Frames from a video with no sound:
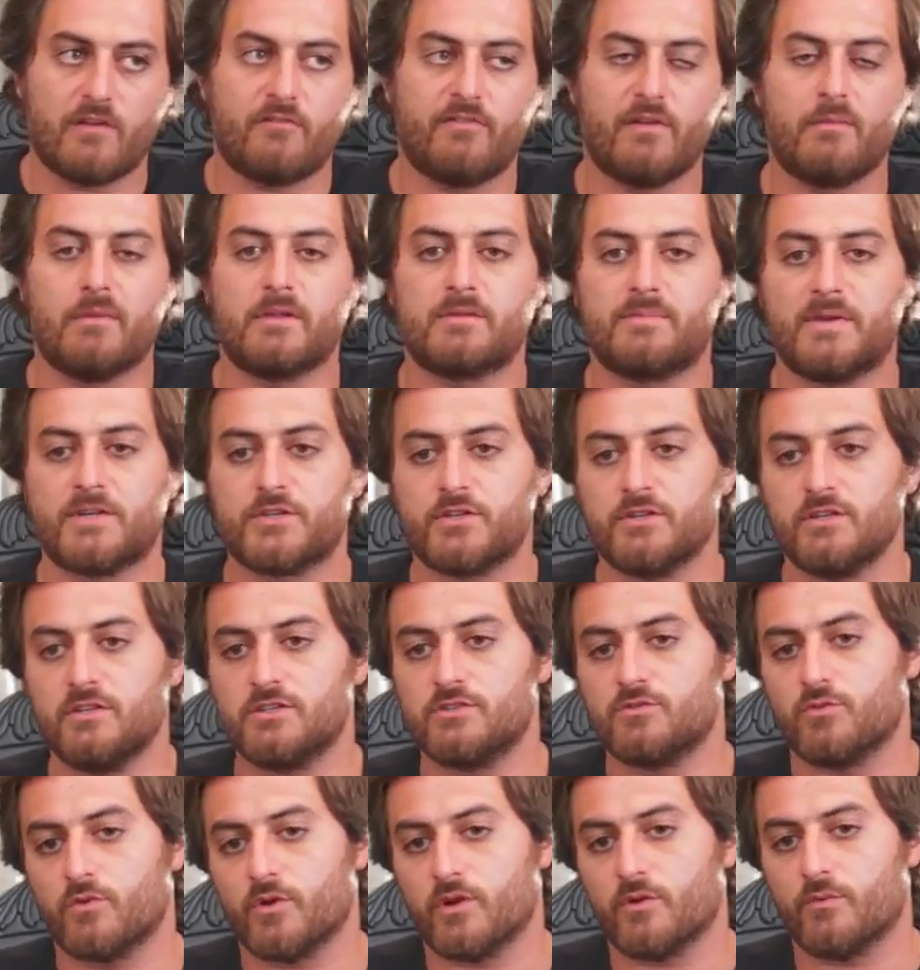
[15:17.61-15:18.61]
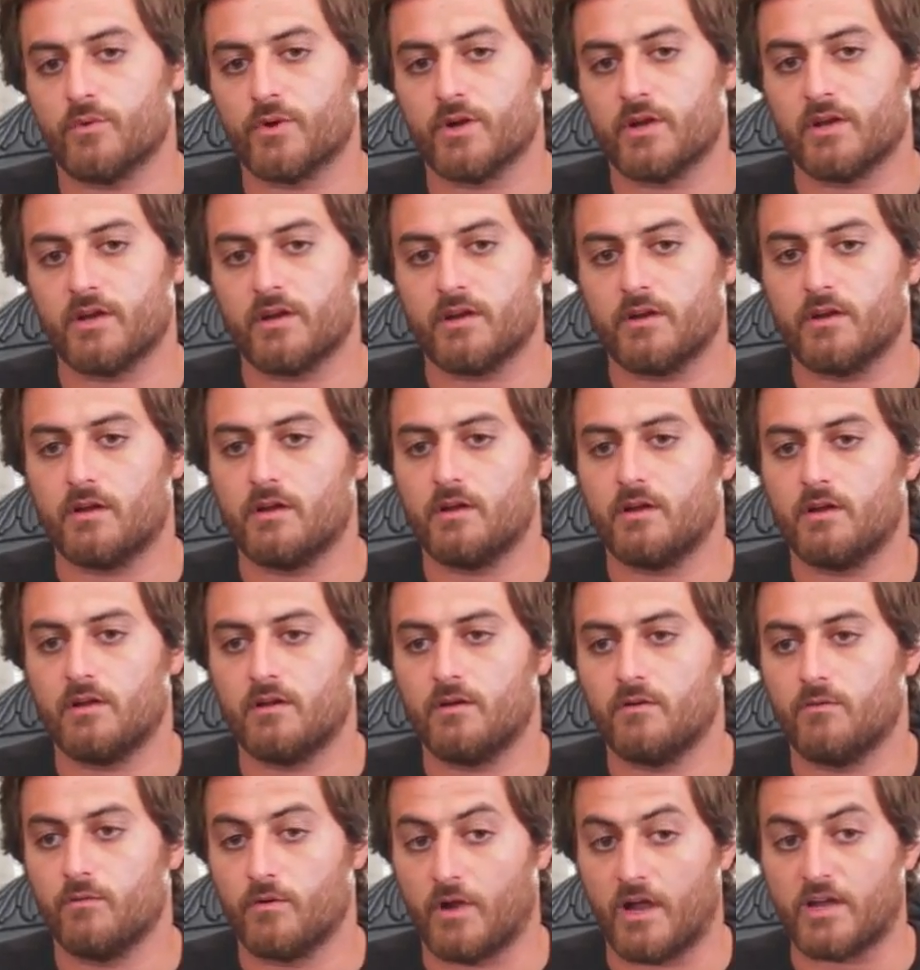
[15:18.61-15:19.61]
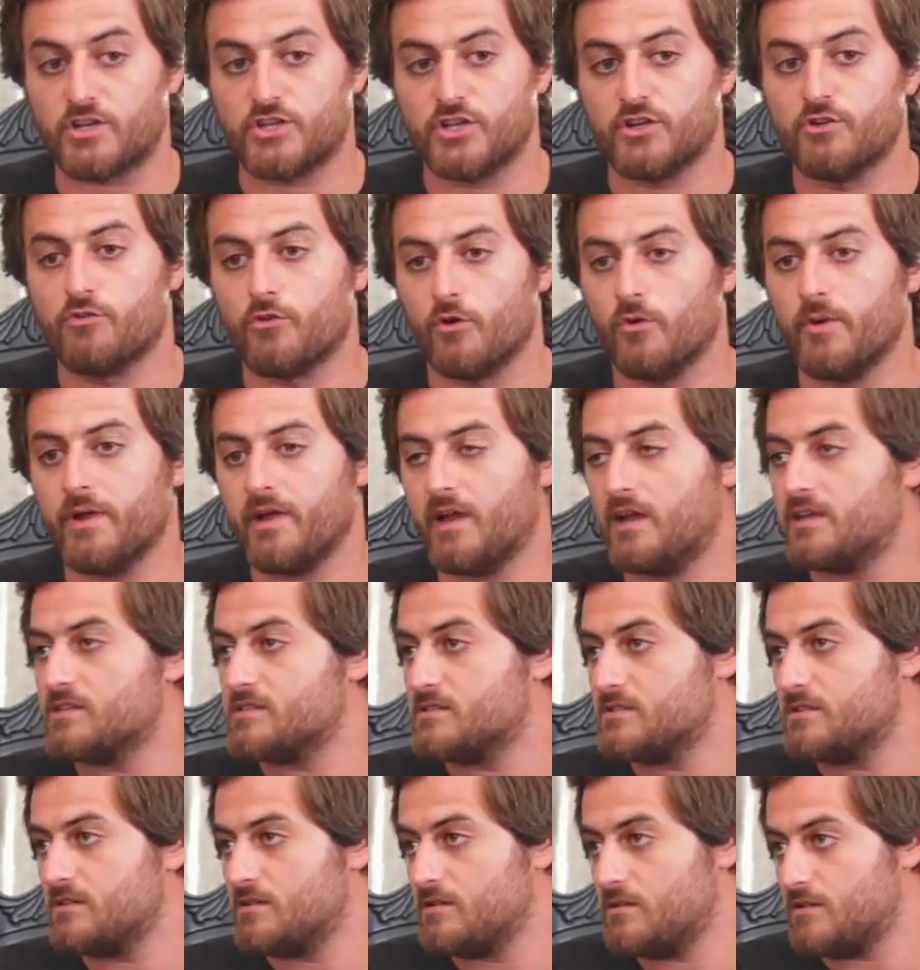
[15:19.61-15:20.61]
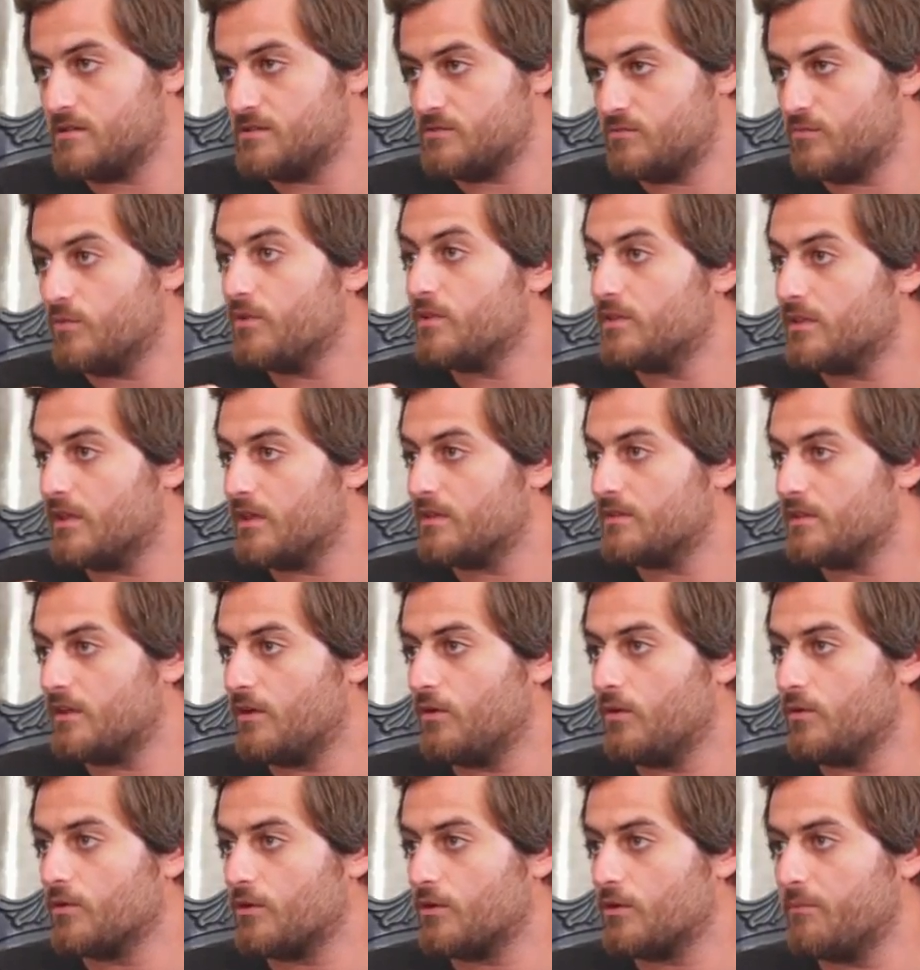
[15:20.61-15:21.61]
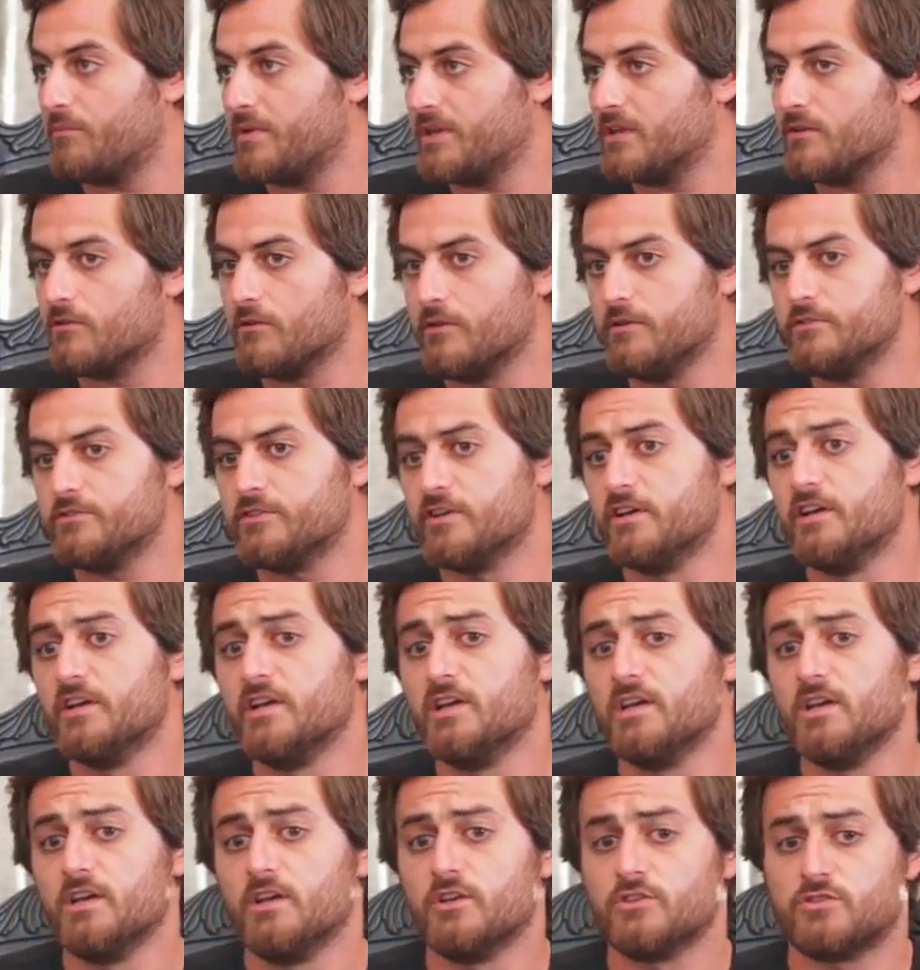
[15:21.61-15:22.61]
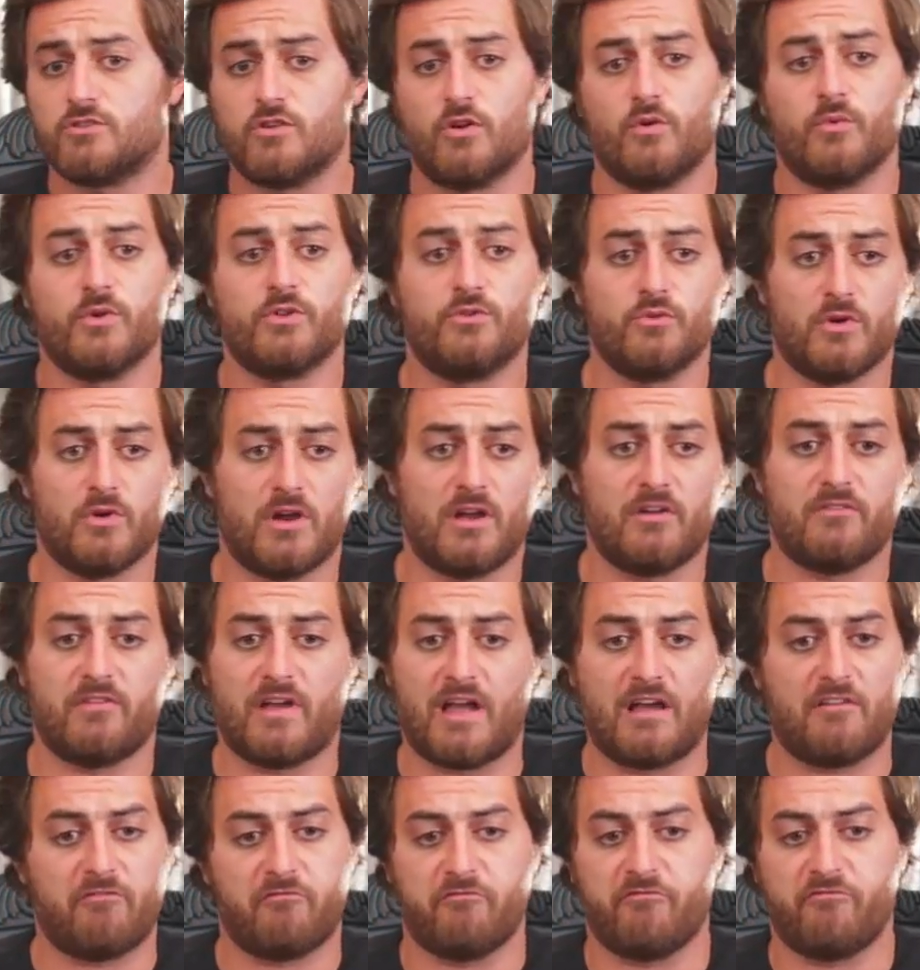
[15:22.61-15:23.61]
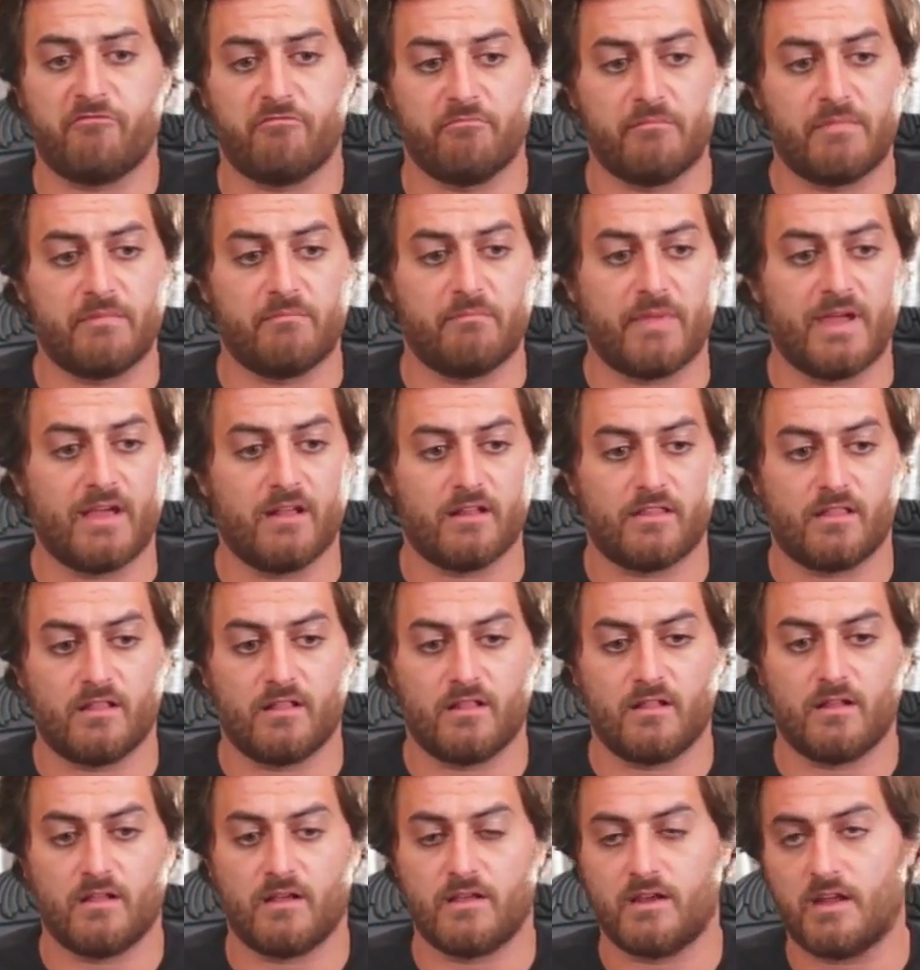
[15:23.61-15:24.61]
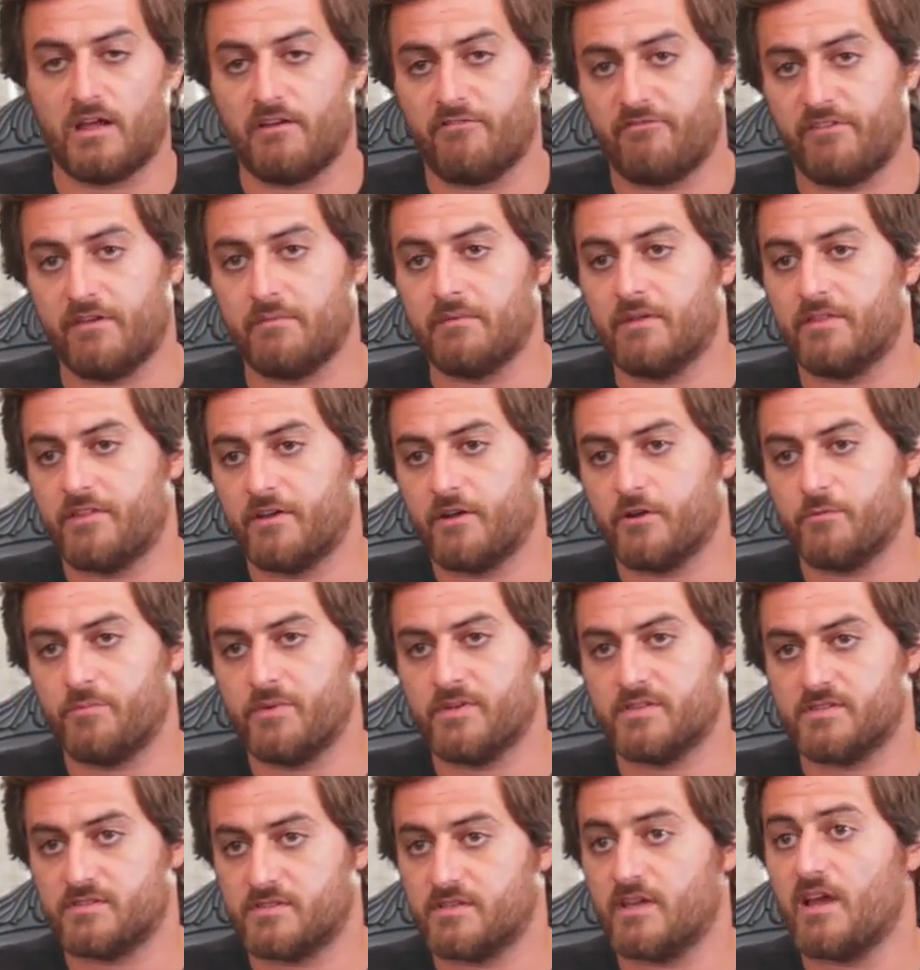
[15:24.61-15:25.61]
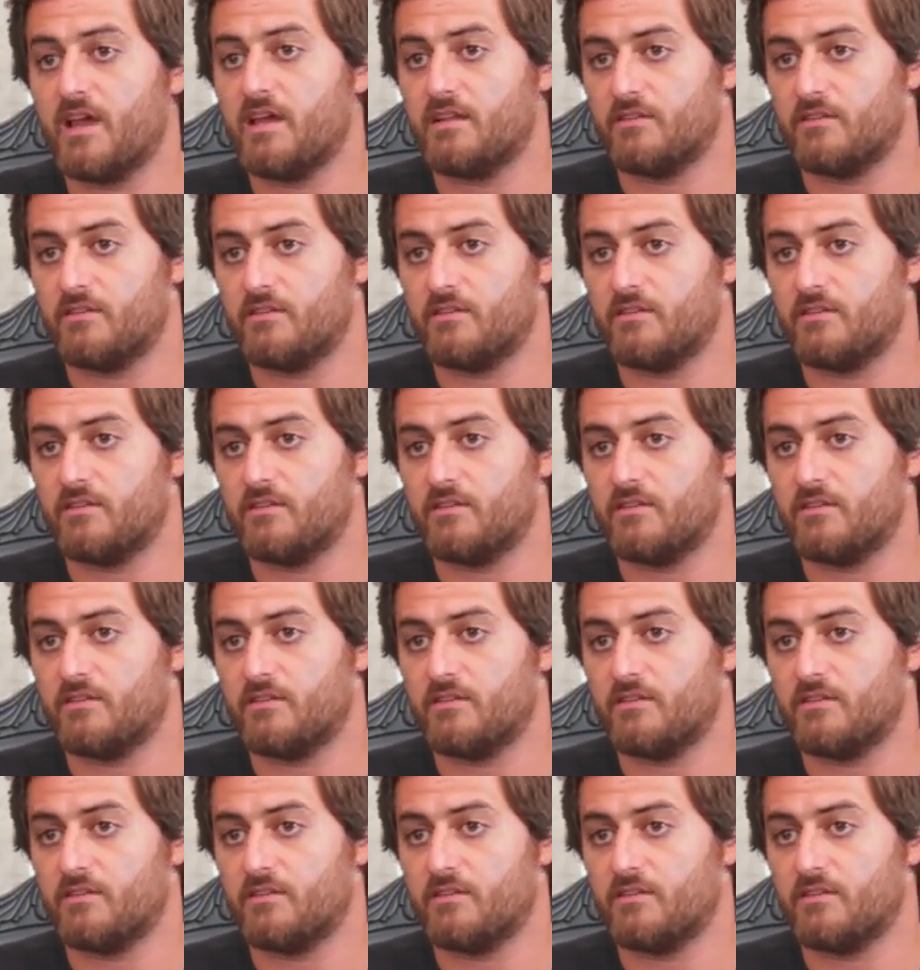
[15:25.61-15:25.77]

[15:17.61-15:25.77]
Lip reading: We have female specialists. We're actually growing as the whole company grows. So we do have half male and half female therapists